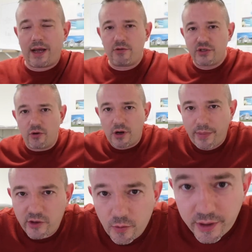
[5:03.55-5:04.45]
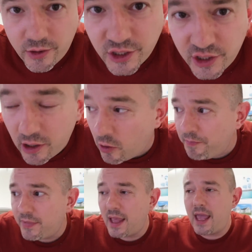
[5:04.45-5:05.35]
when I was growing up, I grew up in a Christian
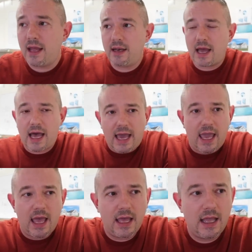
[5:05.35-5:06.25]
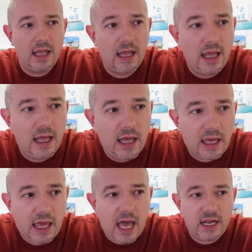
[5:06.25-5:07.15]
home, and I
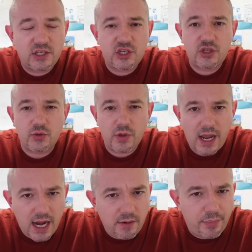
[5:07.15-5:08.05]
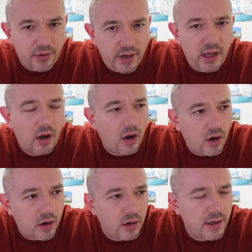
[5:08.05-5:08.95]
kind of strayed pretty
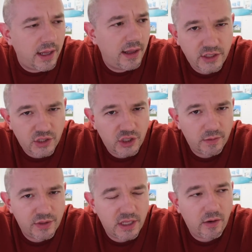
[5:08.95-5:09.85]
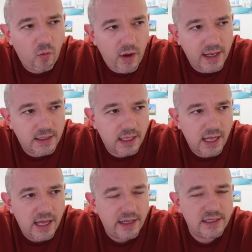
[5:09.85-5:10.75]
hard. Relationships that went
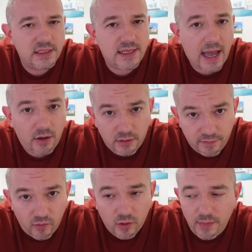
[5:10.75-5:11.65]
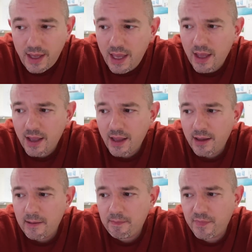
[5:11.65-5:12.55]
south for me,
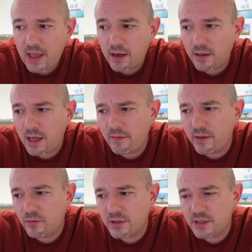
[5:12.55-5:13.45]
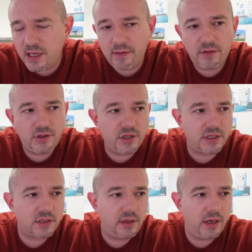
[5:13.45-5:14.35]
and a lot of it was even
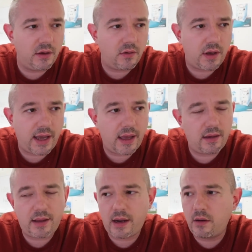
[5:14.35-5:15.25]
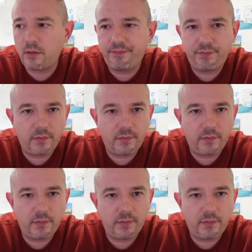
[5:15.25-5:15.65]
just you know I I don't know.